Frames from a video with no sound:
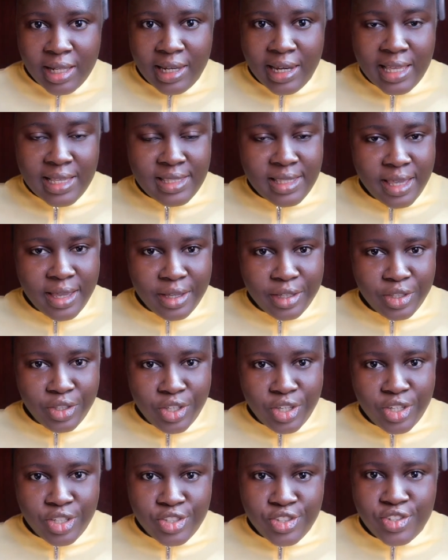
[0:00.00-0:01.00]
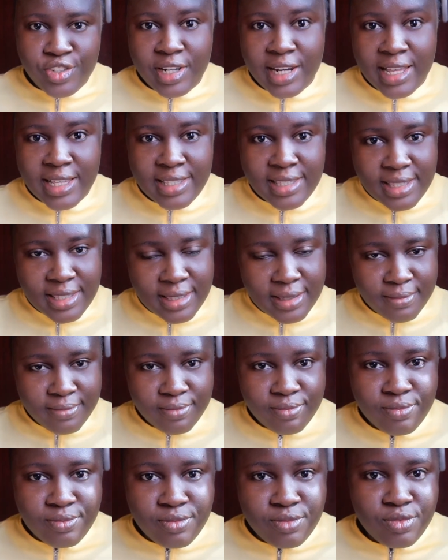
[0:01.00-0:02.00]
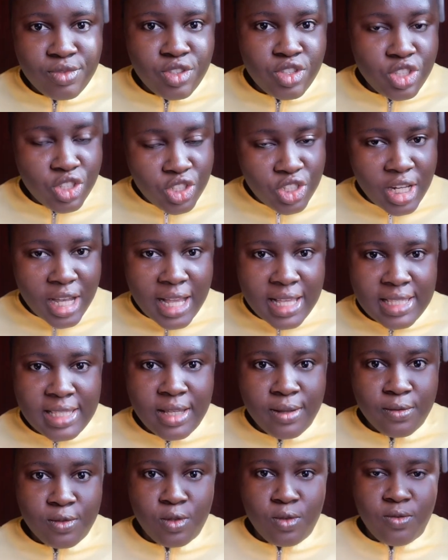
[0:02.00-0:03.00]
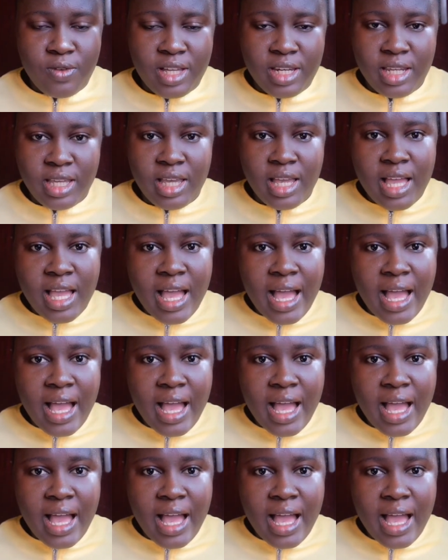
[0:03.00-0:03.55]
Let's engage. Let's teach ourselves over there.